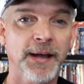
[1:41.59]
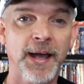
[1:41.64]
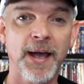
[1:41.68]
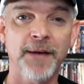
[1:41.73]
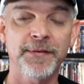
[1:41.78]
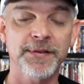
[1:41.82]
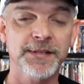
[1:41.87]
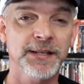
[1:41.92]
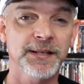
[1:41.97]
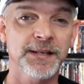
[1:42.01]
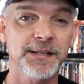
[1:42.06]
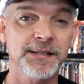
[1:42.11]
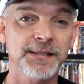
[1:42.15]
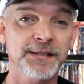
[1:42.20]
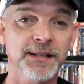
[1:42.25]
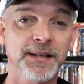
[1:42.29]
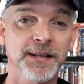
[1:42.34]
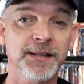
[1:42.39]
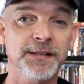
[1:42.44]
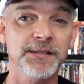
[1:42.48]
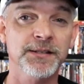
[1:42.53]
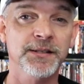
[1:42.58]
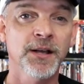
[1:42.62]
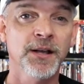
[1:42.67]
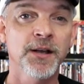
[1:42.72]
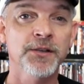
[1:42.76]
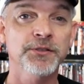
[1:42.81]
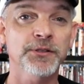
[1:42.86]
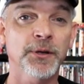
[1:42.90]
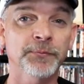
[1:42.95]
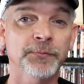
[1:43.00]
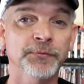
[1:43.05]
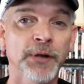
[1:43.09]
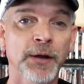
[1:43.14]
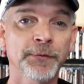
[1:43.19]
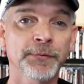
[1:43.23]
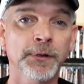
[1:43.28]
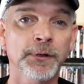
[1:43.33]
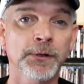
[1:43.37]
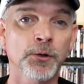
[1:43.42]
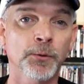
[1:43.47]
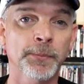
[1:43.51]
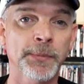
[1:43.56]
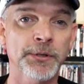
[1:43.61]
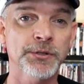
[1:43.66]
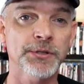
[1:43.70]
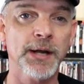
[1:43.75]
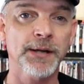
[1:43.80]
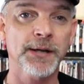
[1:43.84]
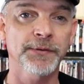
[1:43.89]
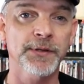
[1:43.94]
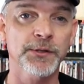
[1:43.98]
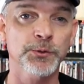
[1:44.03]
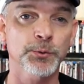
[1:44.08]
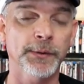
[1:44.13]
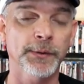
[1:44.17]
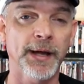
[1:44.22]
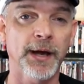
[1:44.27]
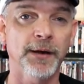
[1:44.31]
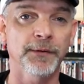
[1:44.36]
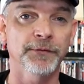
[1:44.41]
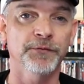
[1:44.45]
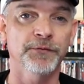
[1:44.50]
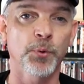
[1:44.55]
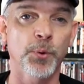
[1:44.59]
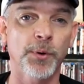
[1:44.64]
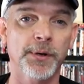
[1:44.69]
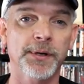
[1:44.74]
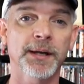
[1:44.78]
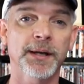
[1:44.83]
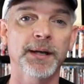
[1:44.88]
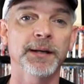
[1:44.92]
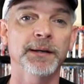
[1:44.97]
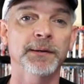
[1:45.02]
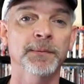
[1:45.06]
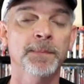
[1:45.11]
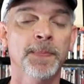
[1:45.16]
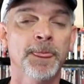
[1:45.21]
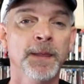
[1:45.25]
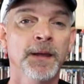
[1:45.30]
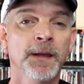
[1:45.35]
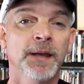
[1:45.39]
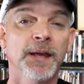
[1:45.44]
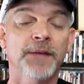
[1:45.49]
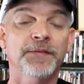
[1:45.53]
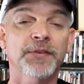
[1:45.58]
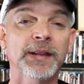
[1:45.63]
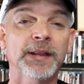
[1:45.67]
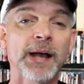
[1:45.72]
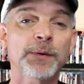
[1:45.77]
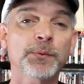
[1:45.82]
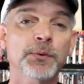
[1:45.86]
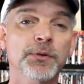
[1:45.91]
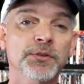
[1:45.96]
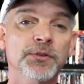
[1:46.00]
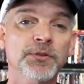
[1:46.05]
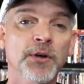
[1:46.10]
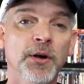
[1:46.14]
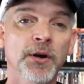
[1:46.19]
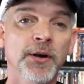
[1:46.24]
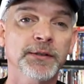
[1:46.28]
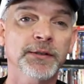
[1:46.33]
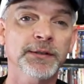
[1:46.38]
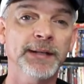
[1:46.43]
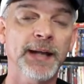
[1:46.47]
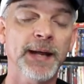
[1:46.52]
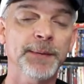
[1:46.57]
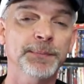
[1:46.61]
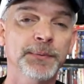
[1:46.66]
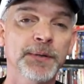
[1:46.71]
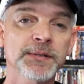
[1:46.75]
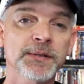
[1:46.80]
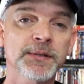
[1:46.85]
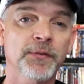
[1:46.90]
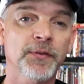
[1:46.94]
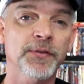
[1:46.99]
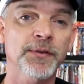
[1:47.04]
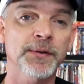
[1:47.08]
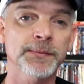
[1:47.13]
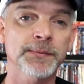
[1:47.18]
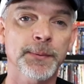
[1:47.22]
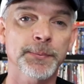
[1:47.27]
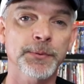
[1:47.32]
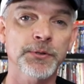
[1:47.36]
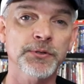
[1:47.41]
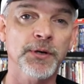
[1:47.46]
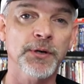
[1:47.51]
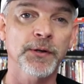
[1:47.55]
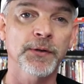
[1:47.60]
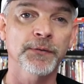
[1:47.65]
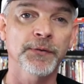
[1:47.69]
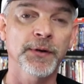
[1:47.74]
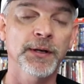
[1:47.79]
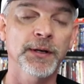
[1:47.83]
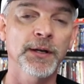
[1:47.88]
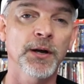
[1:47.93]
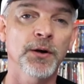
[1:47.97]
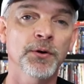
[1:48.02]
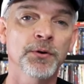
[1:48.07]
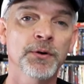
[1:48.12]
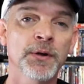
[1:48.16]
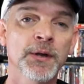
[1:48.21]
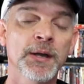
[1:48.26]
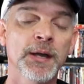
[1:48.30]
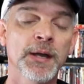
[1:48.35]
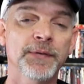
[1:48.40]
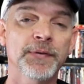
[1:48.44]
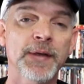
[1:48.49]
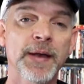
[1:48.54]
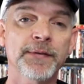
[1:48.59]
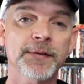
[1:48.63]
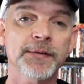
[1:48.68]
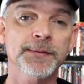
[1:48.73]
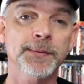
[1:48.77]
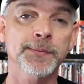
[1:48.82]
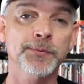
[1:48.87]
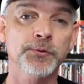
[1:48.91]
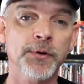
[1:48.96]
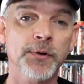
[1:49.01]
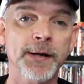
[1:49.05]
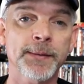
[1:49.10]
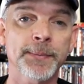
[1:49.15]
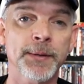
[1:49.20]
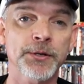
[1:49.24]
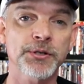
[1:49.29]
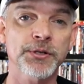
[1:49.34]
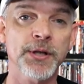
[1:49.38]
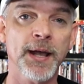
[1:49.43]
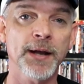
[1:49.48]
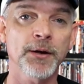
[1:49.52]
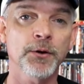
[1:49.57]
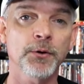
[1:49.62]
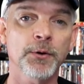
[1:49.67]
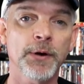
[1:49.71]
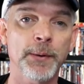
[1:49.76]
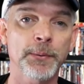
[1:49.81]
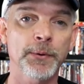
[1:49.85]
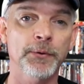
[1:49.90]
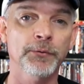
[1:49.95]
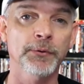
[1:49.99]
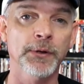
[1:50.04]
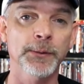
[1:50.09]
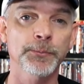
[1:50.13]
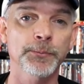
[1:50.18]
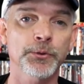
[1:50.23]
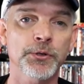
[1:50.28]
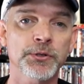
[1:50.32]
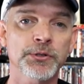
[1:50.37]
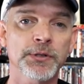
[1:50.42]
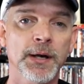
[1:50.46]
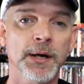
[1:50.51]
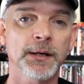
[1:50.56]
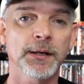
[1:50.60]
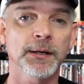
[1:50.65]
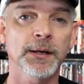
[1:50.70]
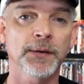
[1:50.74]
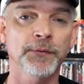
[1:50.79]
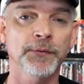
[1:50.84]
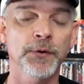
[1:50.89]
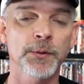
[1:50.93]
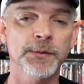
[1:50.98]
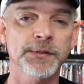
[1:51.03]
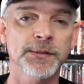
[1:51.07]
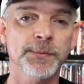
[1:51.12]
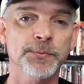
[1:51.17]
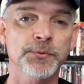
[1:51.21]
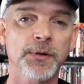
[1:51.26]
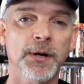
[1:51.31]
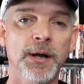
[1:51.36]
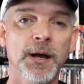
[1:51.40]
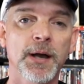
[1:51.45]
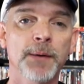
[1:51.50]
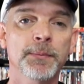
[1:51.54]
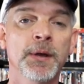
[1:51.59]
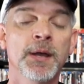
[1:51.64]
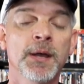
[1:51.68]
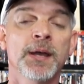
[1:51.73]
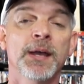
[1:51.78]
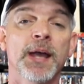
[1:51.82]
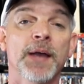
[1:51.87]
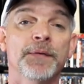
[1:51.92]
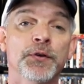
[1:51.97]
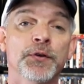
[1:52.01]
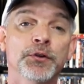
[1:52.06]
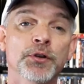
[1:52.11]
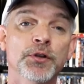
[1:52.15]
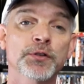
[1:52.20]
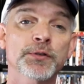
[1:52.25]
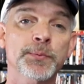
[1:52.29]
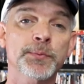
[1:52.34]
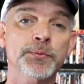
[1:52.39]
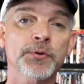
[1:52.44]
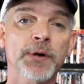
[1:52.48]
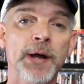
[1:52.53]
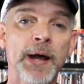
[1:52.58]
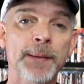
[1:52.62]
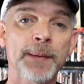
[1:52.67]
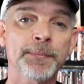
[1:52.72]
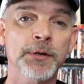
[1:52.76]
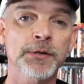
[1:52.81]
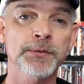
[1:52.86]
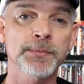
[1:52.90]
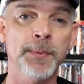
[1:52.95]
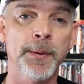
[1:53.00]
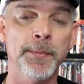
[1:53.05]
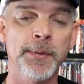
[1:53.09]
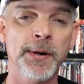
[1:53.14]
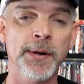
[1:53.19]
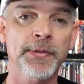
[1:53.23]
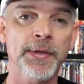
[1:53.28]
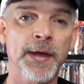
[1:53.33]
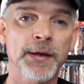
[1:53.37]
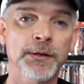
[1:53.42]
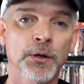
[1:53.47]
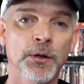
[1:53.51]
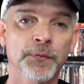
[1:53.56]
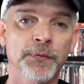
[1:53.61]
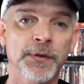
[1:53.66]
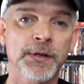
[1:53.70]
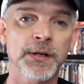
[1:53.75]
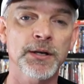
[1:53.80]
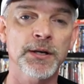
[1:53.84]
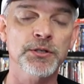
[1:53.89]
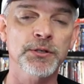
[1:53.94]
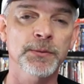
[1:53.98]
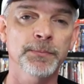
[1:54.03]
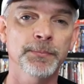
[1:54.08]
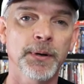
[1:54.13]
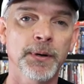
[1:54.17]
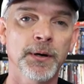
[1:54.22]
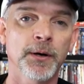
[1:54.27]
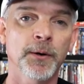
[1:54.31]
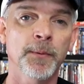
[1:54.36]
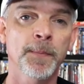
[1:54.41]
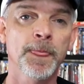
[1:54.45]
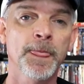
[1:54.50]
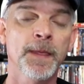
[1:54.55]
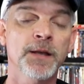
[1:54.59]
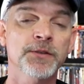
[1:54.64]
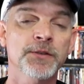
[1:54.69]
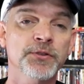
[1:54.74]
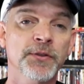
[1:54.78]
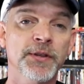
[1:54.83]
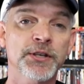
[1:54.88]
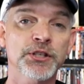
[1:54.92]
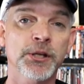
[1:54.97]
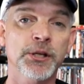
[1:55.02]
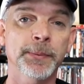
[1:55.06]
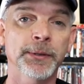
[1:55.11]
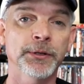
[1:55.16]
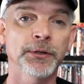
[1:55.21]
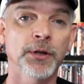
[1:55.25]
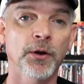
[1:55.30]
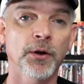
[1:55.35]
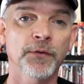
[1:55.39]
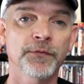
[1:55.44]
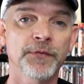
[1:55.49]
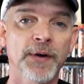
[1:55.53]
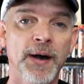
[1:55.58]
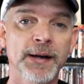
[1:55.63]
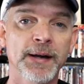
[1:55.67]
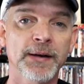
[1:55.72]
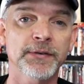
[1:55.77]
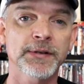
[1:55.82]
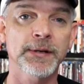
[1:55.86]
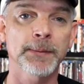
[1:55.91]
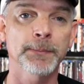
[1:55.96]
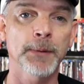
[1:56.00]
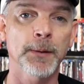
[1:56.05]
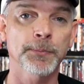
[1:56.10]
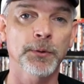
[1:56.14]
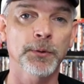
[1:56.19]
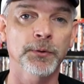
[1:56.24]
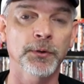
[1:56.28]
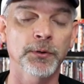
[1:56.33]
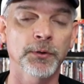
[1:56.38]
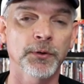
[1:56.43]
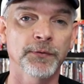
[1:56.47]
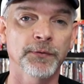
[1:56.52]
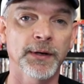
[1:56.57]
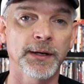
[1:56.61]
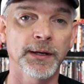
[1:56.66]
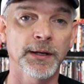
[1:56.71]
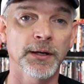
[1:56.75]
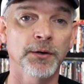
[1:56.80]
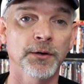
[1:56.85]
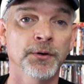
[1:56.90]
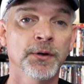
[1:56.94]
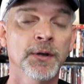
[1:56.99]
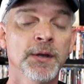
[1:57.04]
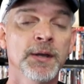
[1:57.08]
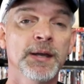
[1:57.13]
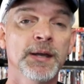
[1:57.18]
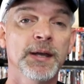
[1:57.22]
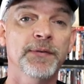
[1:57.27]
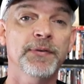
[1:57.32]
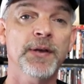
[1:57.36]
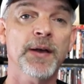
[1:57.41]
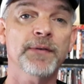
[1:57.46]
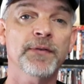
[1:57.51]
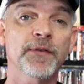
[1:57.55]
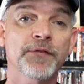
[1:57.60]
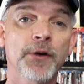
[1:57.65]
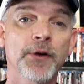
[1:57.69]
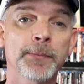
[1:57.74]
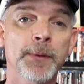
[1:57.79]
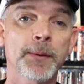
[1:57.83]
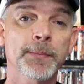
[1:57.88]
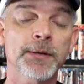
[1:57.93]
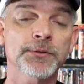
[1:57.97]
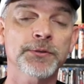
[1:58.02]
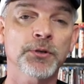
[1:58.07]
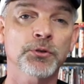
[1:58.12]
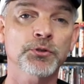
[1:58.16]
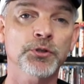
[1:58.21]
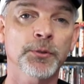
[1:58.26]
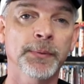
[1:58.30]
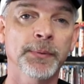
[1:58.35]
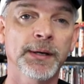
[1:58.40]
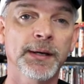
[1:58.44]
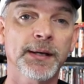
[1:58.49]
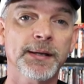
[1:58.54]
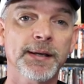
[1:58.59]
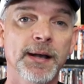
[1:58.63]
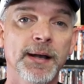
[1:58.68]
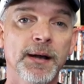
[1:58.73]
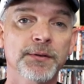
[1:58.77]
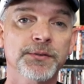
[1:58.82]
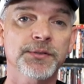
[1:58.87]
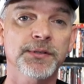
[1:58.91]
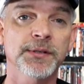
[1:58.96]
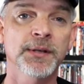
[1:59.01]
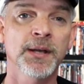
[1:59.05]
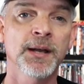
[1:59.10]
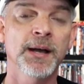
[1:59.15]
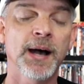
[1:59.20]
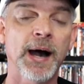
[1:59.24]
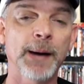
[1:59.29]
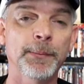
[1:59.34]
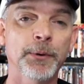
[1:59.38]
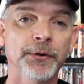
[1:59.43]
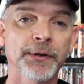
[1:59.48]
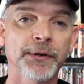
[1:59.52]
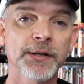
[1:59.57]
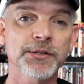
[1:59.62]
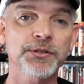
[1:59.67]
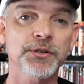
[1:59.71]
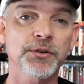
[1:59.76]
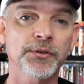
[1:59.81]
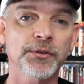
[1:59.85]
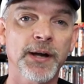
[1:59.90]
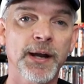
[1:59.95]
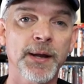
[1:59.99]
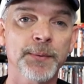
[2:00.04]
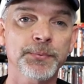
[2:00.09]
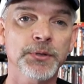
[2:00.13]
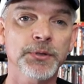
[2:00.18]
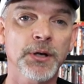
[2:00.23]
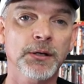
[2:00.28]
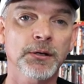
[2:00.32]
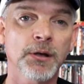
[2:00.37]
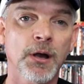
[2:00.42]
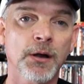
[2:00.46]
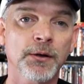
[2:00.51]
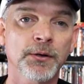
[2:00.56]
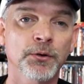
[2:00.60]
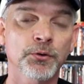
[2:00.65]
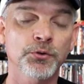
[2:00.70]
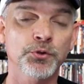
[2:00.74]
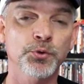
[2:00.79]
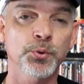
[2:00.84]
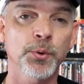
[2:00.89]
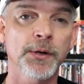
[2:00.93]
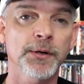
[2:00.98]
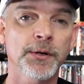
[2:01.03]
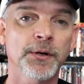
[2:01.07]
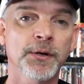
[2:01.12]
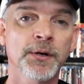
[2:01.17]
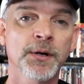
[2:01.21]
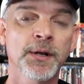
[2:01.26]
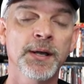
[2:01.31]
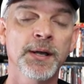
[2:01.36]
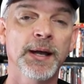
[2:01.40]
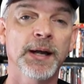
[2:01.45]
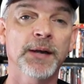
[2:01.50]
I haven't seen it since, so I'm definitely going to be checking this one out in 4K. If you like what you saw here today, please give it a thumbs up and share the video. If you haven't subscribed to my channel, I would really appreciate it if you would subscribe. If you do subscribe, please remember to hit that notification bell so that you can be notified every time I upload a new video. If you haven't found me on my social media accounts, I'm on Instagram, TikTok, and on Twitter.